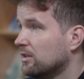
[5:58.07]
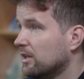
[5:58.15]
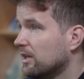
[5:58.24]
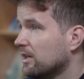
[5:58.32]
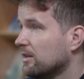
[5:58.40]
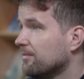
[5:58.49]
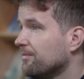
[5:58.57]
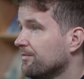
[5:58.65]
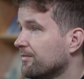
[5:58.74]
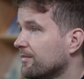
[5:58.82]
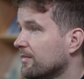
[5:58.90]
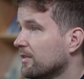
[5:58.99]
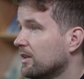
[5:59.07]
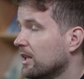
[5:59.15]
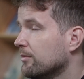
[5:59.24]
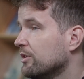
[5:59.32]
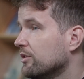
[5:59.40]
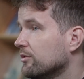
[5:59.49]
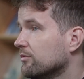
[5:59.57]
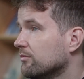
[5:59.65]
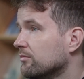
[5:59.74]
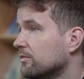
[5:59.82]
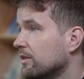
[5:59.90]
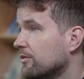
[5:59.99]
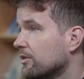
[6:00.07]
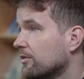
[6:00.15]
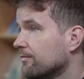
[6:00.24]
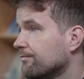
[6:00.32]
LbQ this year.